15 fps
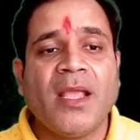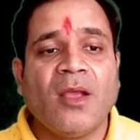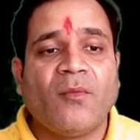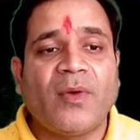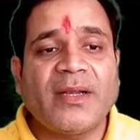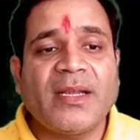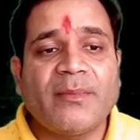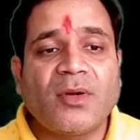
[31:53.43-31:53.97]

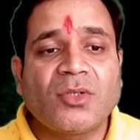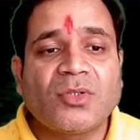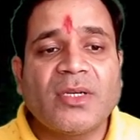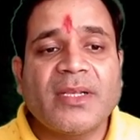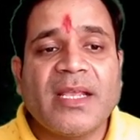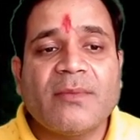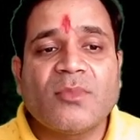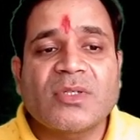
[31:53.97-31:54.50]
What about the
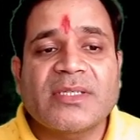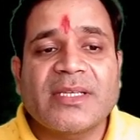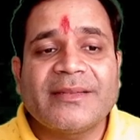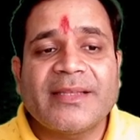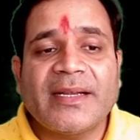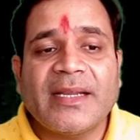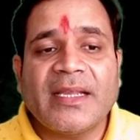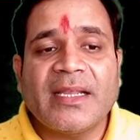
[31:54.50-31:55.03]

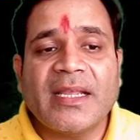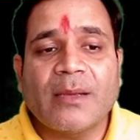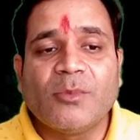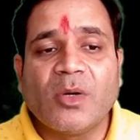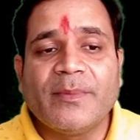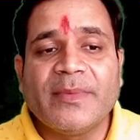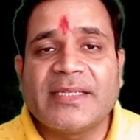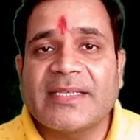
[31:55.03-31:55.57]
chemosynthetic?
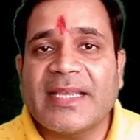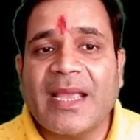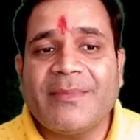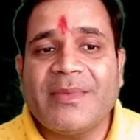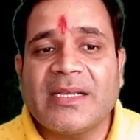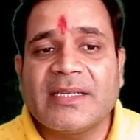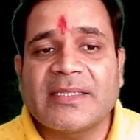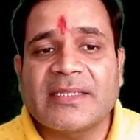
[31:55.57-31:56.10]
Chemo means
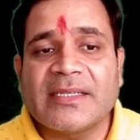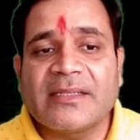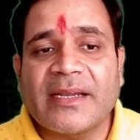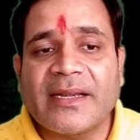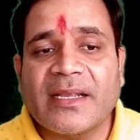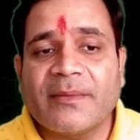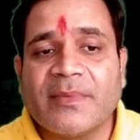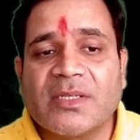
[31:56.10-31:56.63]
chemical,
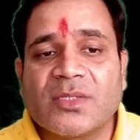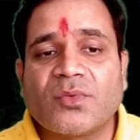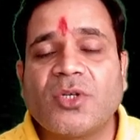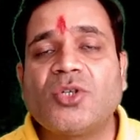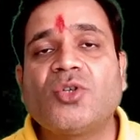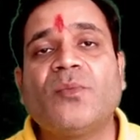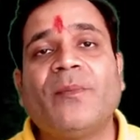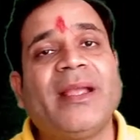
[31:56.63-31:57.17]
synthetic means
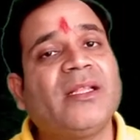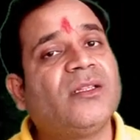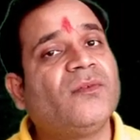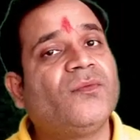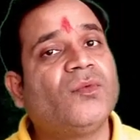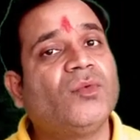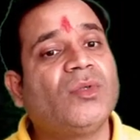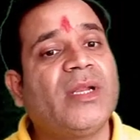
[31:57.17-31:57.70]
what? To make the
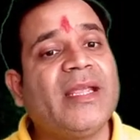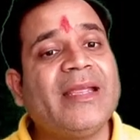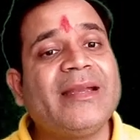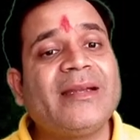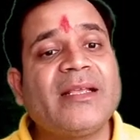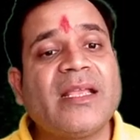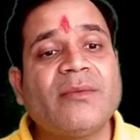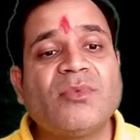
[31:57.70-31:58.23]
food.
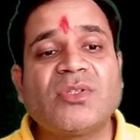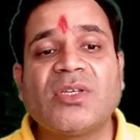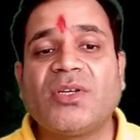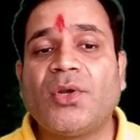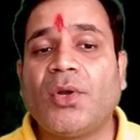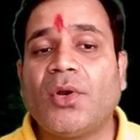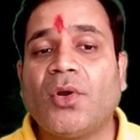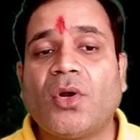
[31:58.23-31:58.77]
Here
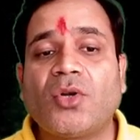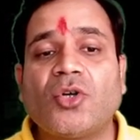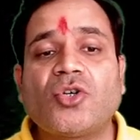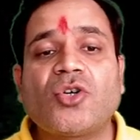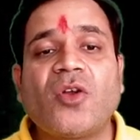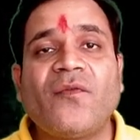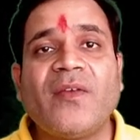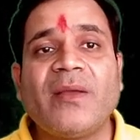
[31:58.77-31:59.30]
chemosynthetic
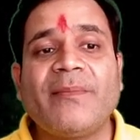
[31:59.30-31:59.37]
autotrophic